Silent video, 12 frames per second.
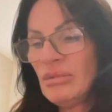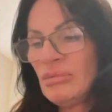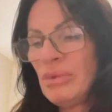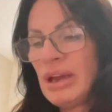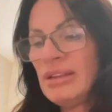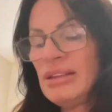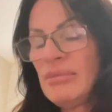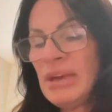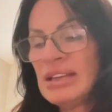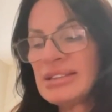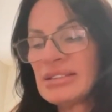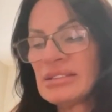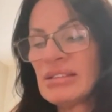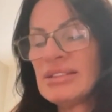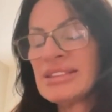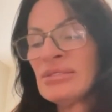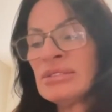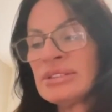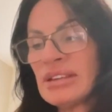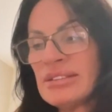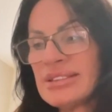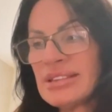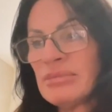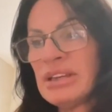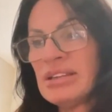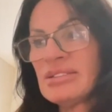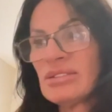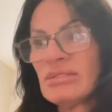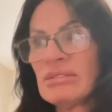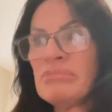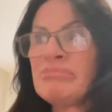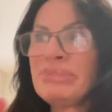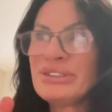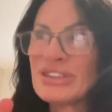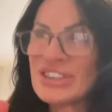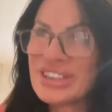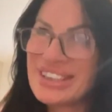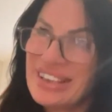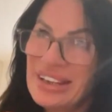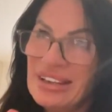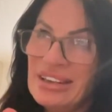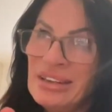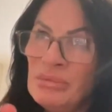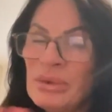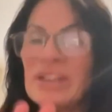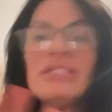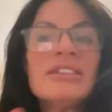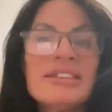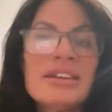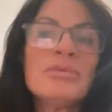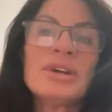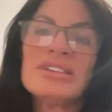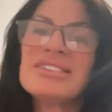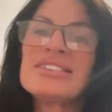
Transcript: When the mentor, now it's not down to a mentor per se when they're ready to work,